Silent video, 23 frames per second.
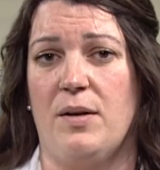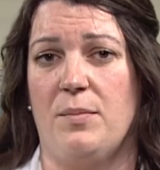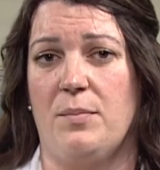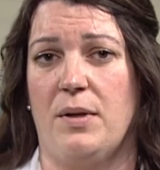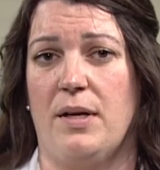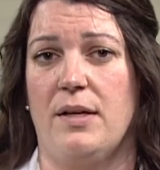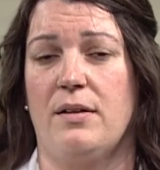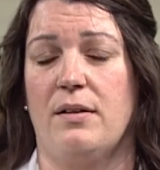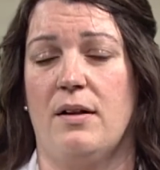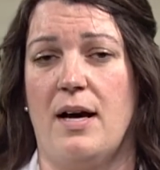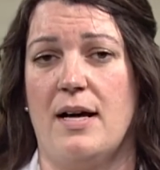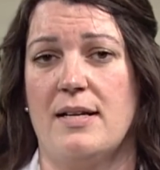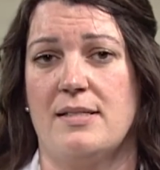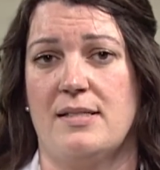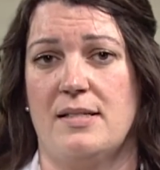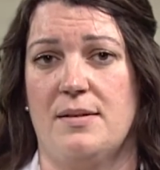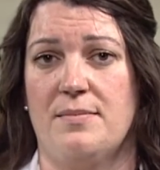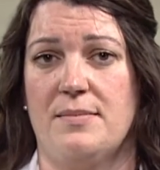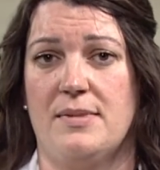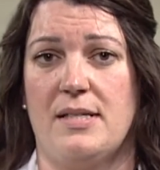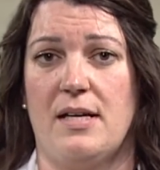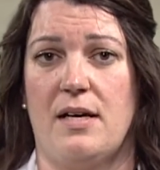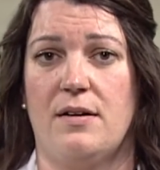blood clots
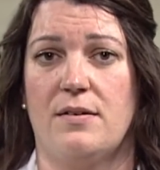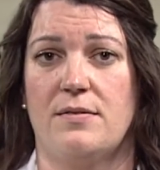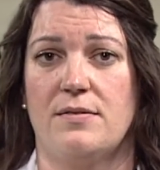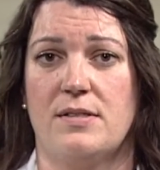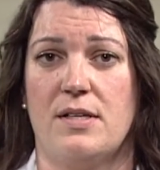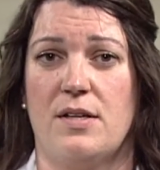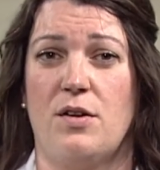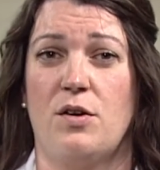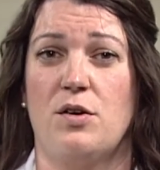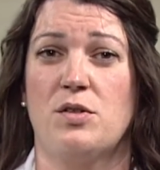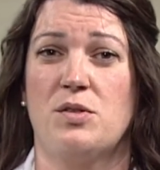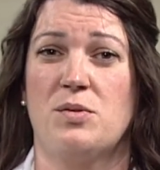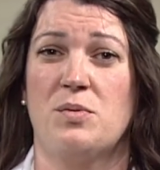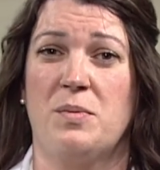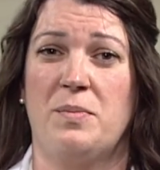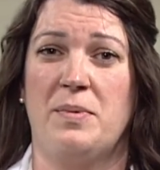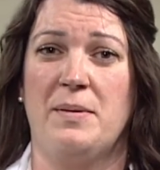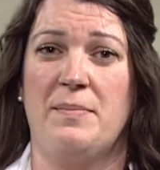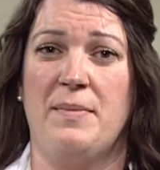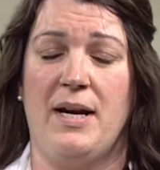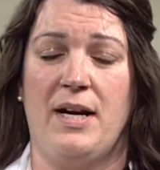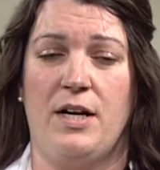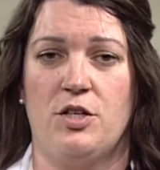themselves, and those would
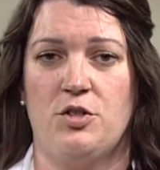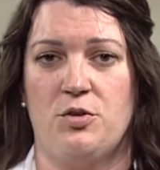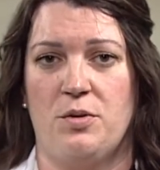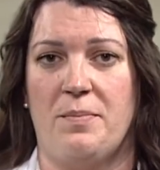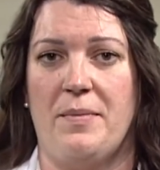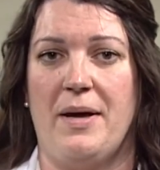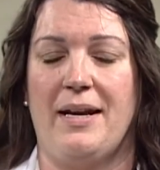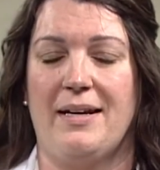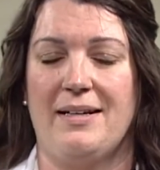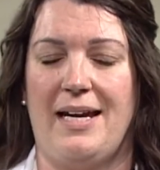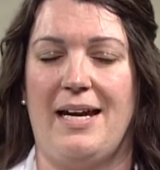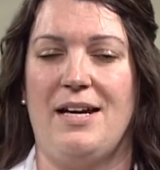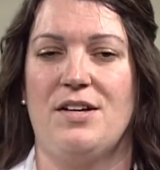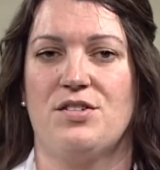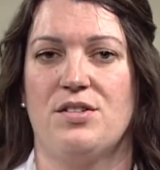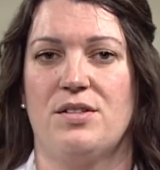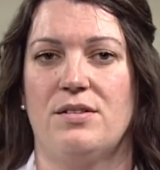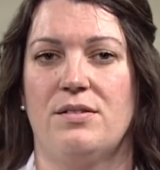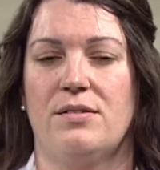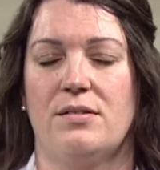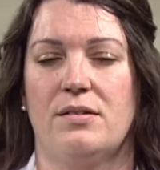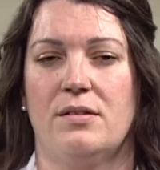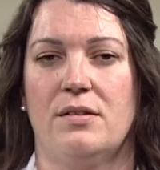be managed with
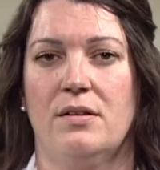medications.